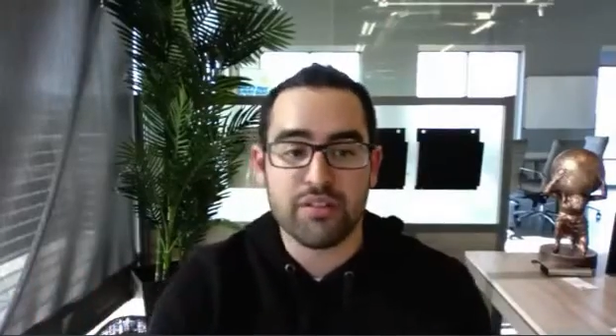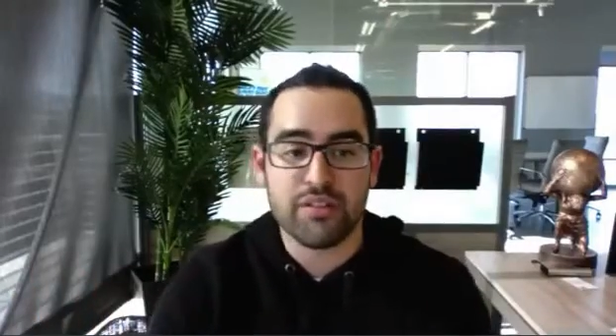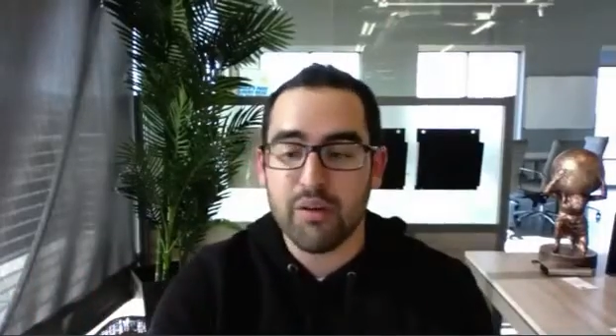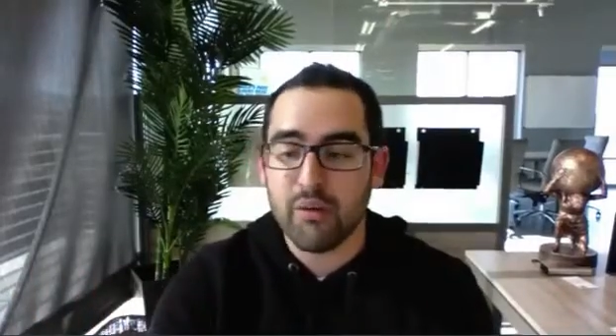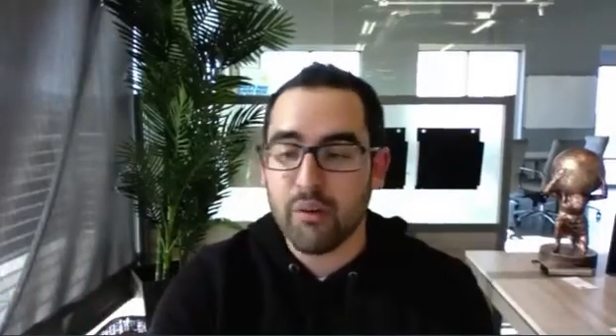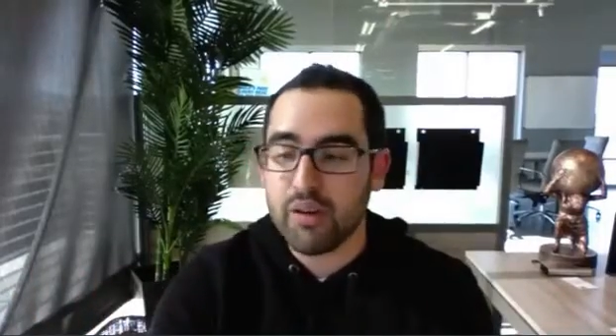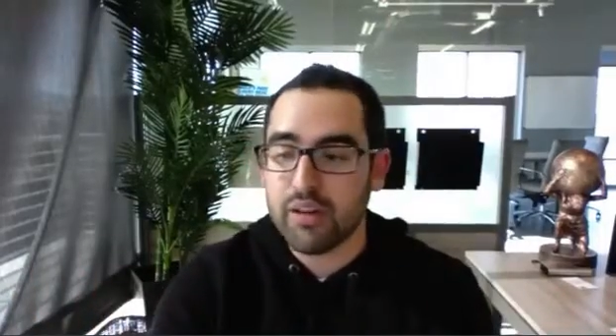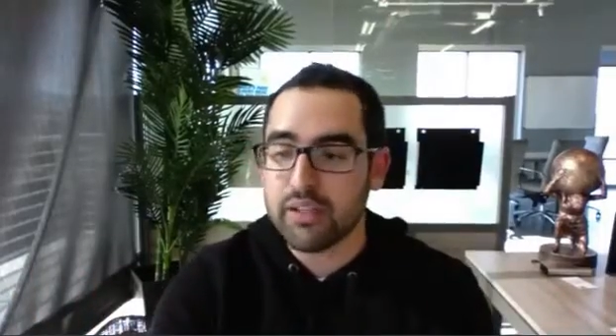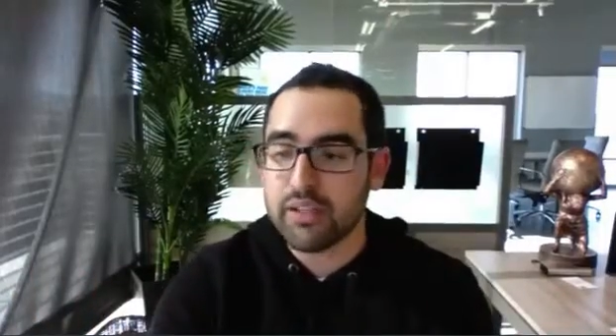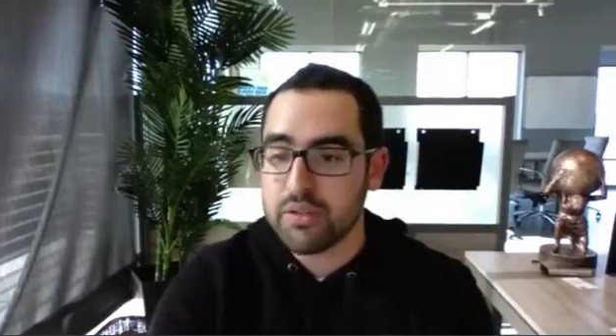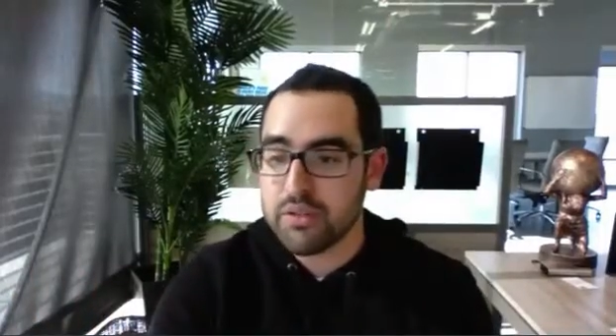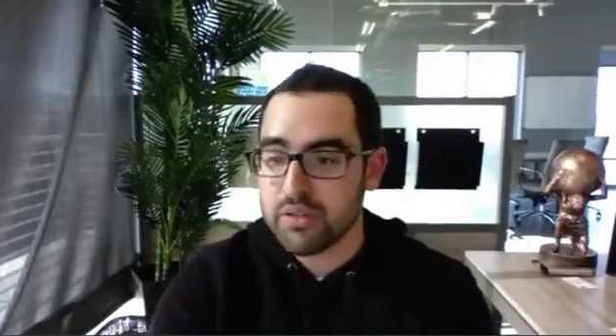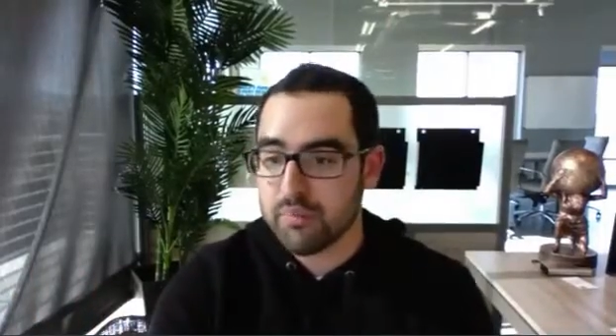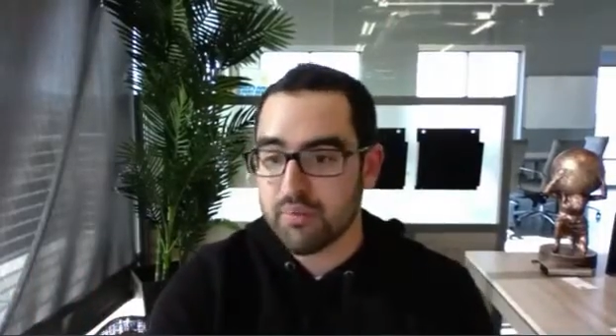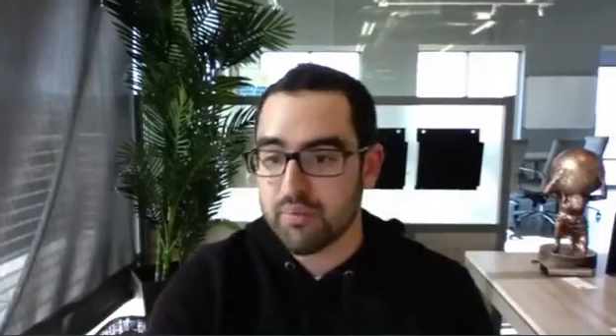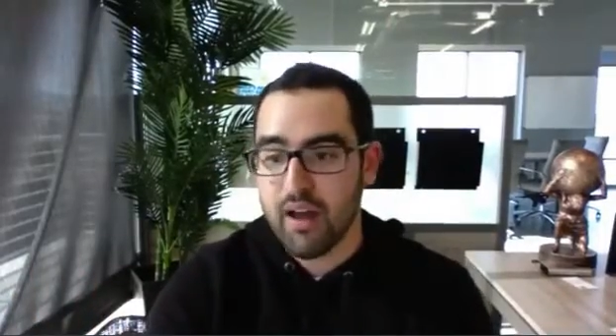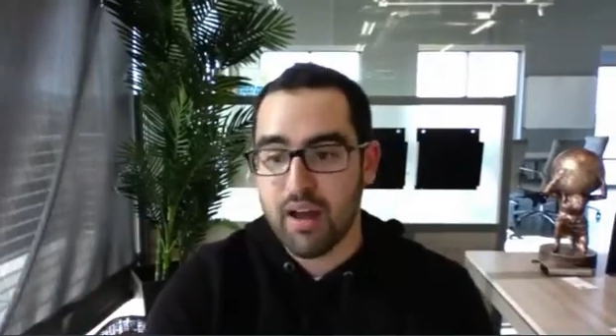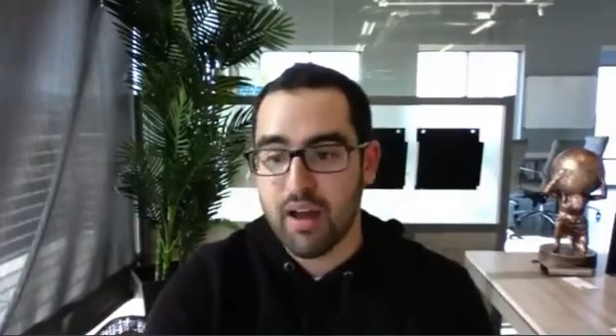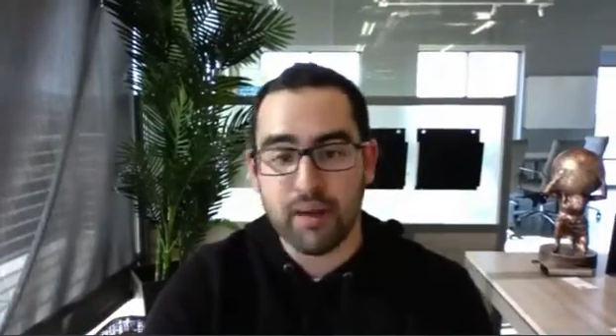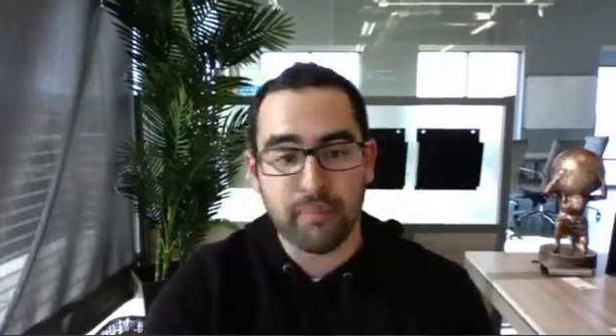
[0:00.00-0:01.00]
that want to use the
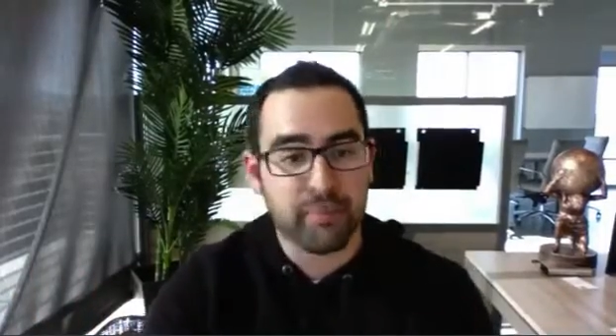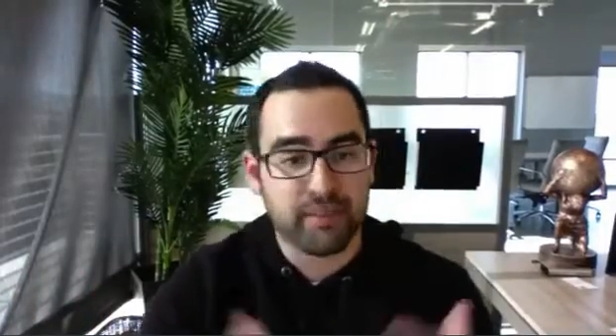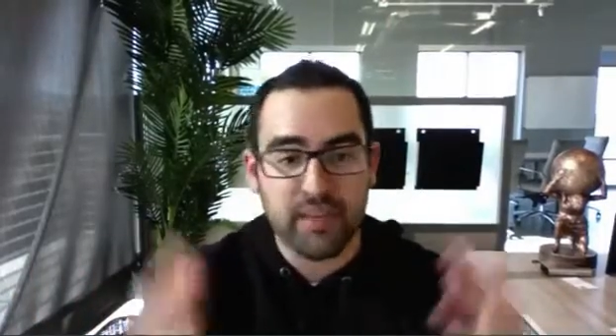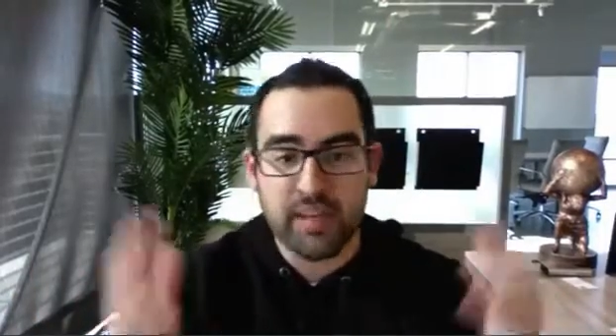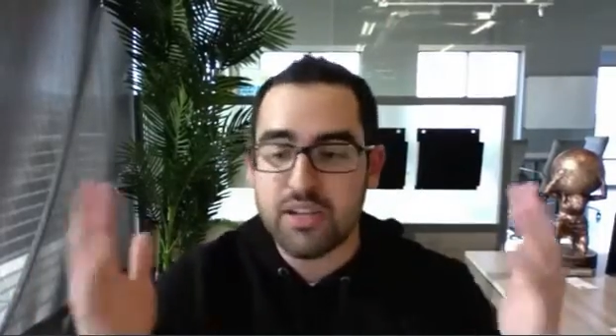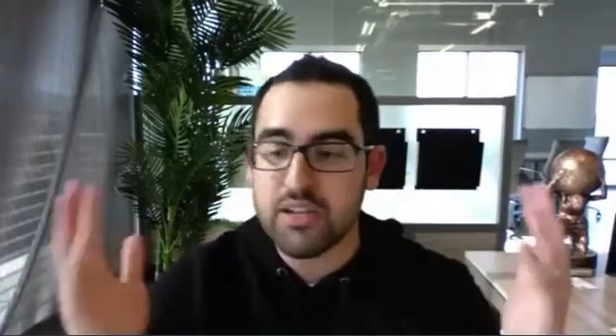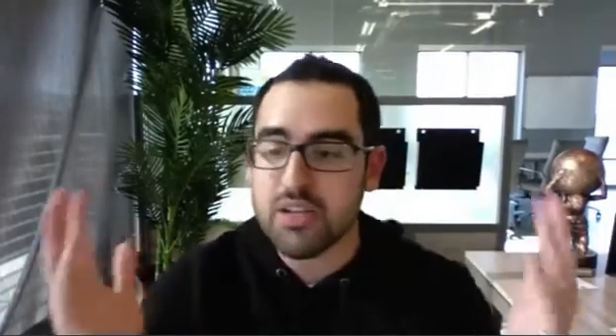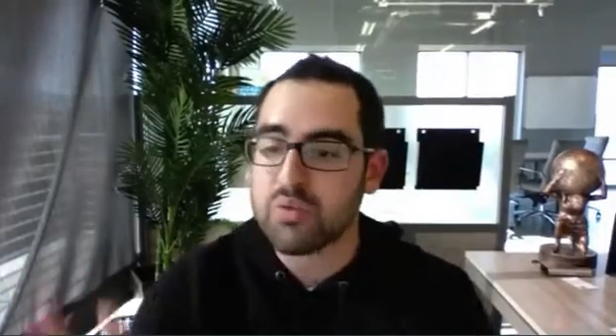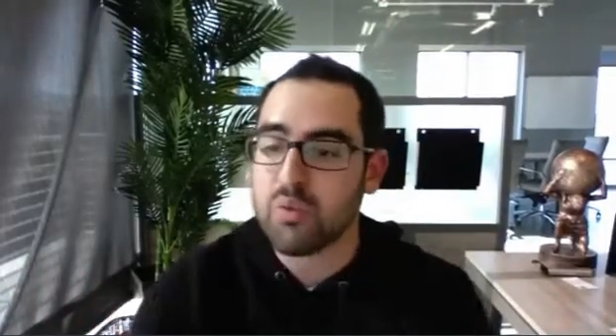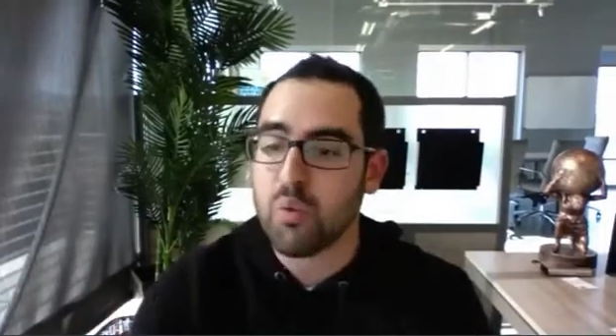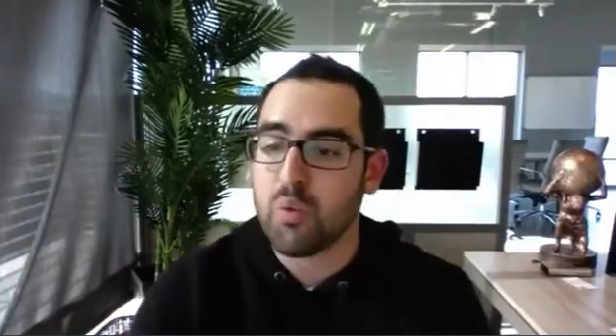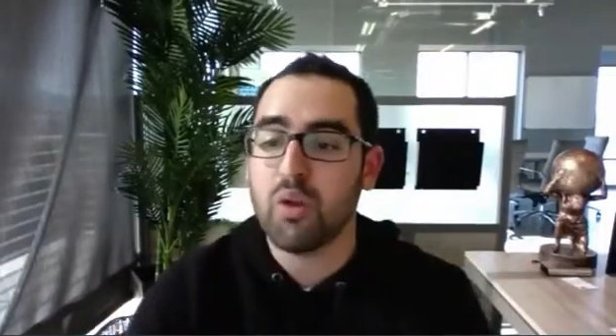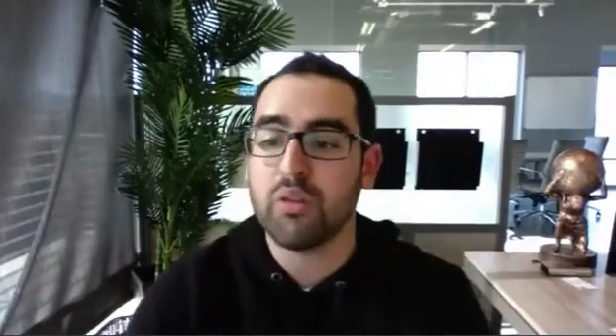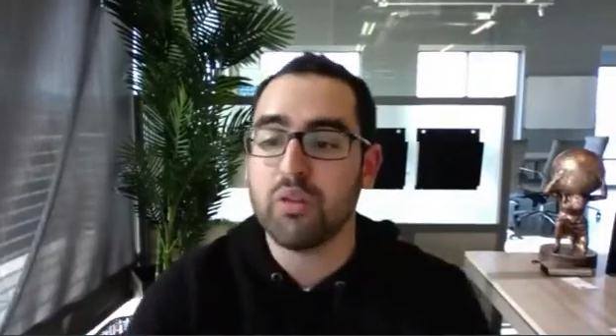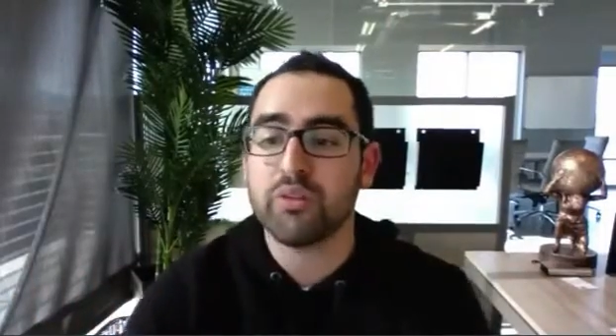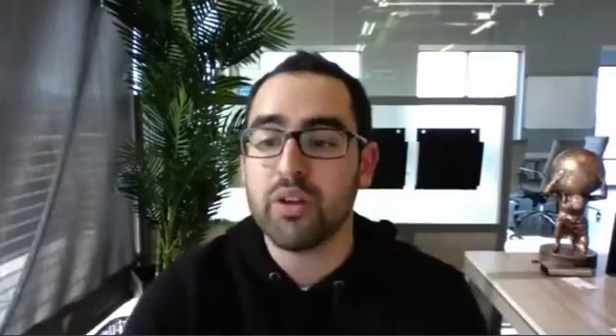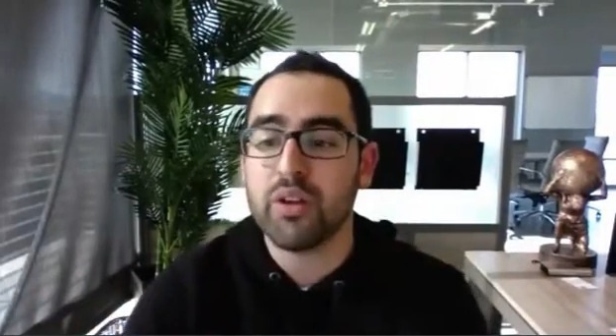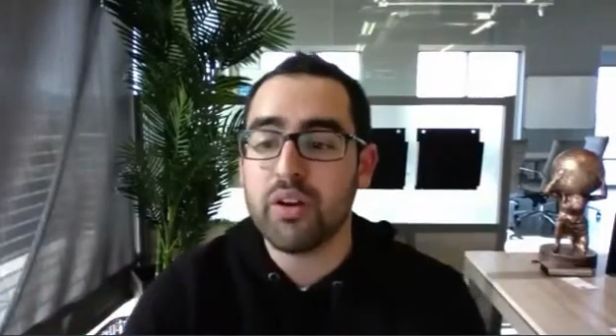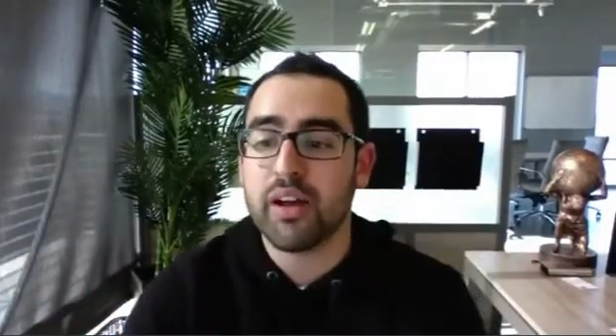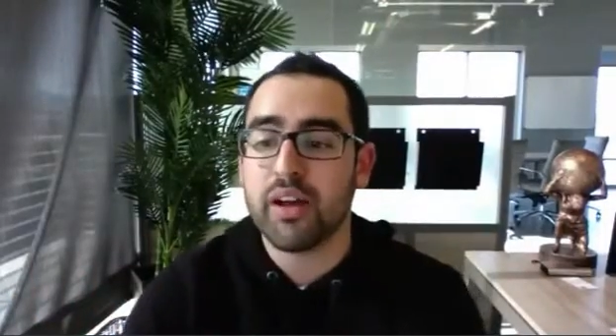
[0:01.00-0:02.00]
product, but they just won't
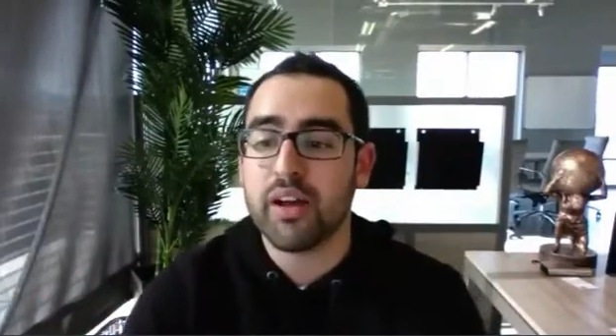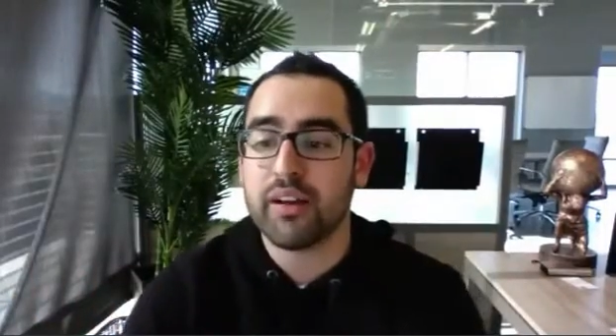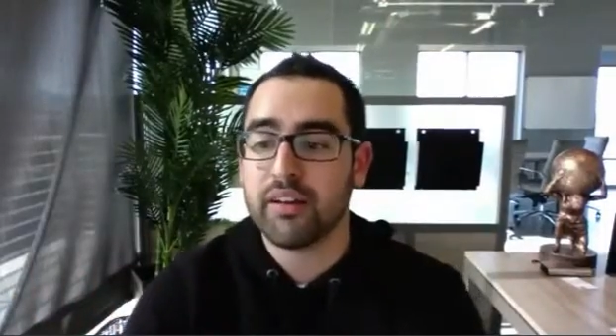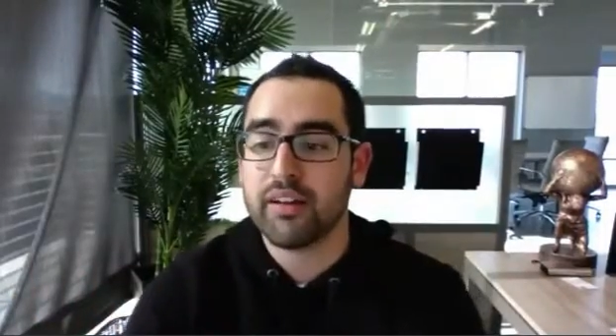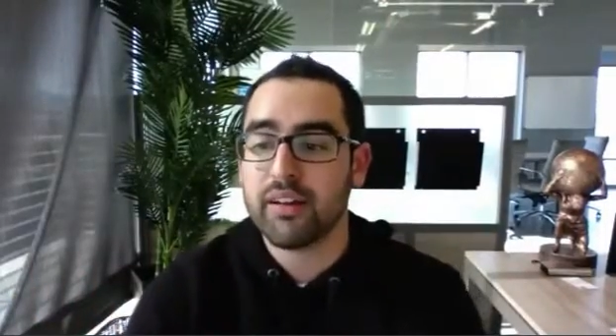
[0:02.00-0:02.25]
do it.